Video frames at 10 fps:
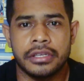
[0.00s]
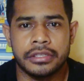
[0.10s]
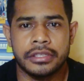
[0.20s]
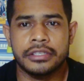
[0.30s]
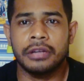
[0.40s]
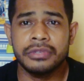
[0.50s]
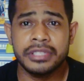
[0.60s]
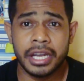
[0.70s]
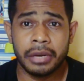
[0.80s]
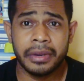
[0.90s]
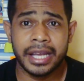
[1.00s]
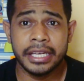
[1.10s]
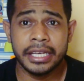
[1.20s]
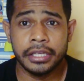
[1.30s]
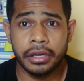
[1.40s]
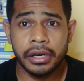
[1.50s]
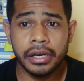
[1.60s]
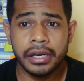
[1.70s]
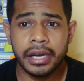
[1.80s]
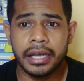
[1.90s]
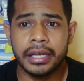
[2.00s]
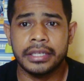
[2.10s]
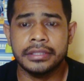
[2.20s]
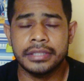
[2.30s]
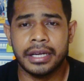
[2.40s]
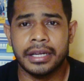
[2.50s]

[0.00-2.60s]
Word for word: she's always there when I need her and